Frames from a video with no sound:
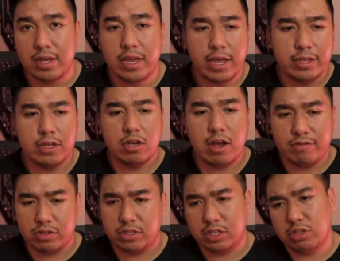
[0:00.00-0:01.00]
And then
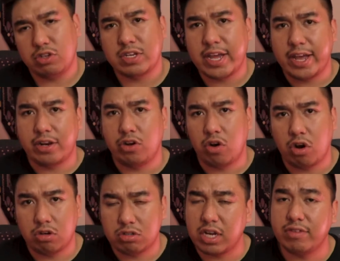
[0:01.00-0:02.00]
obviously you can add your hard
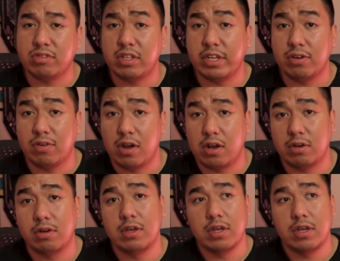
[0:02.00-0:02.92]
drives later on.